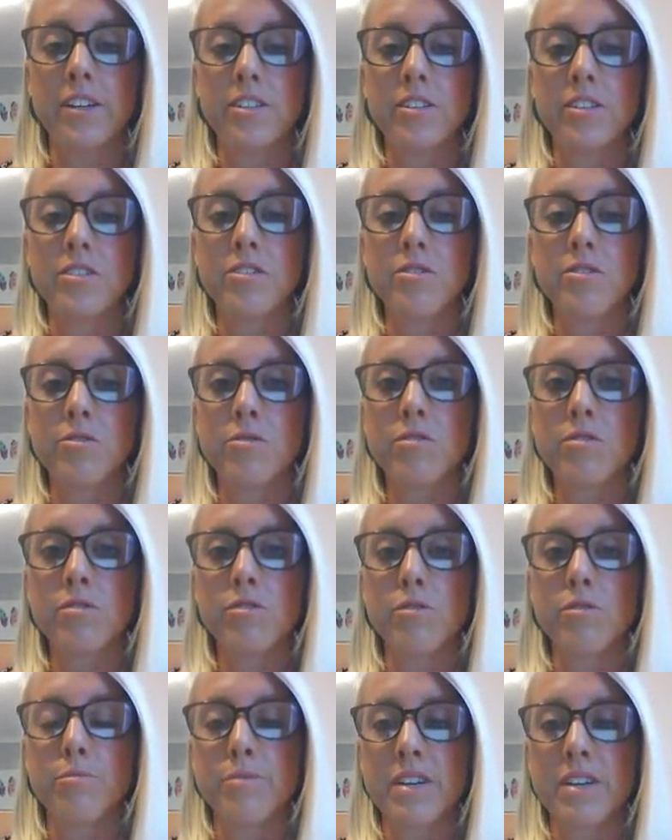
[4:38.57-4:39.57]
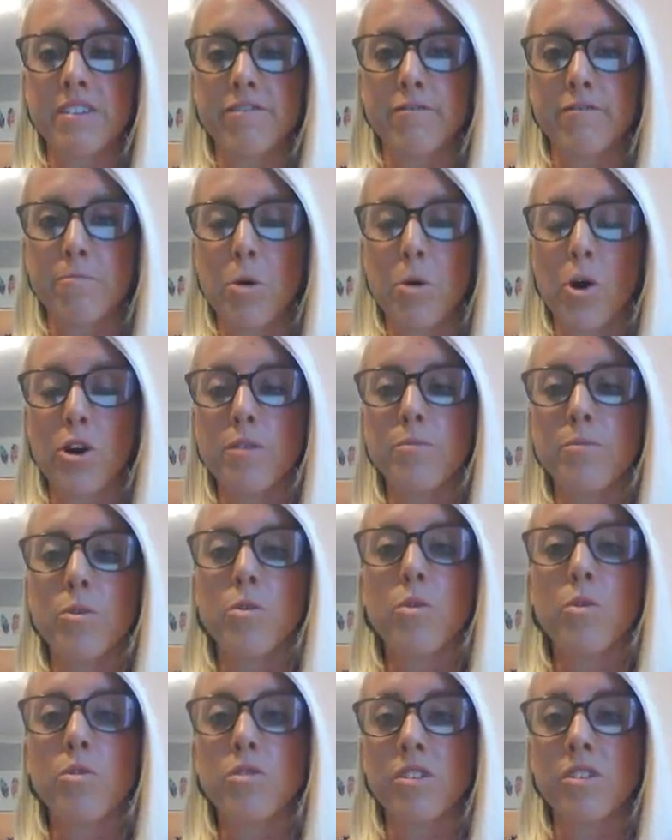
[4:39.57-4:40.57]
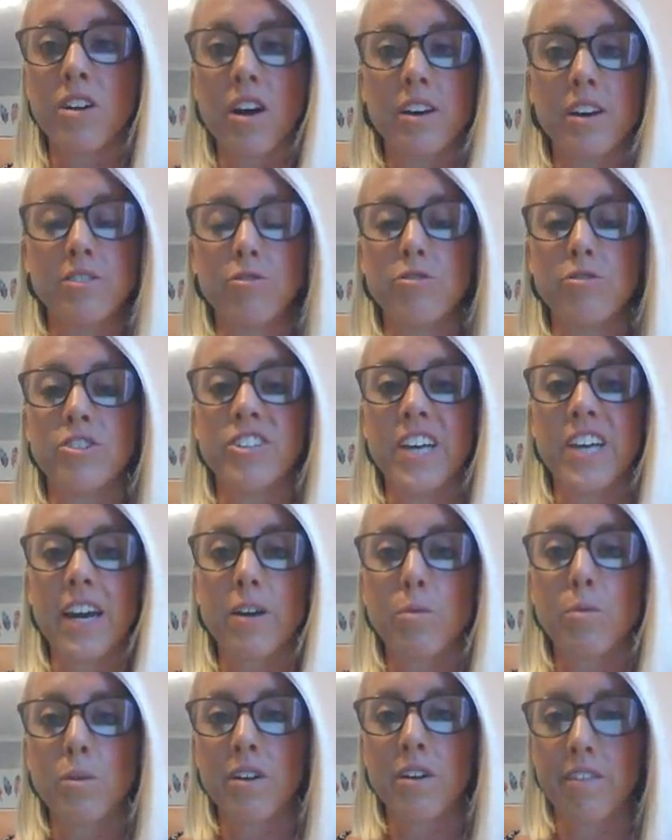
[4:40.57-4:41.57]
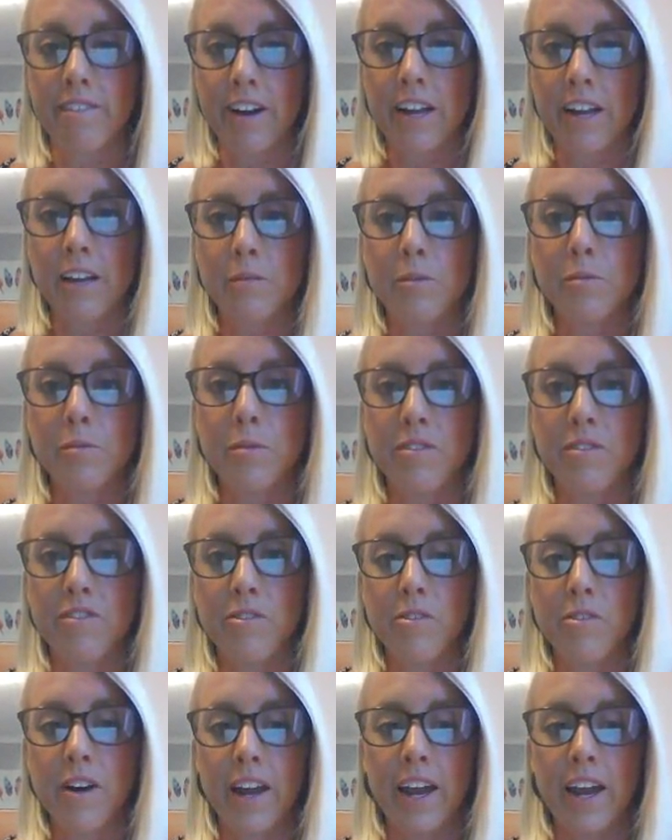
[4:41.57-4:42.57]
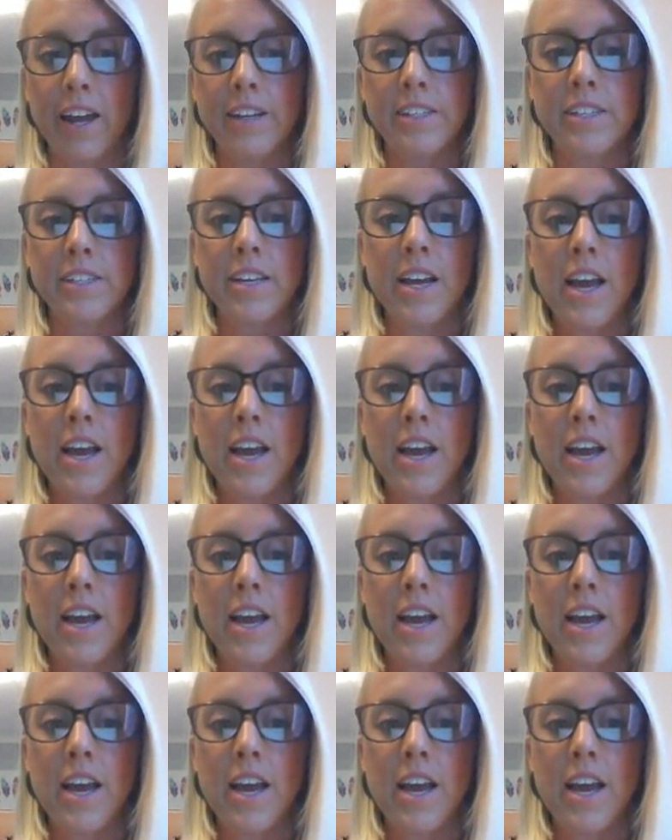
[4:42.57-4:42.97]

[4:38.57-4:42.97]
to source or bring from home or organise or check were available beforehand?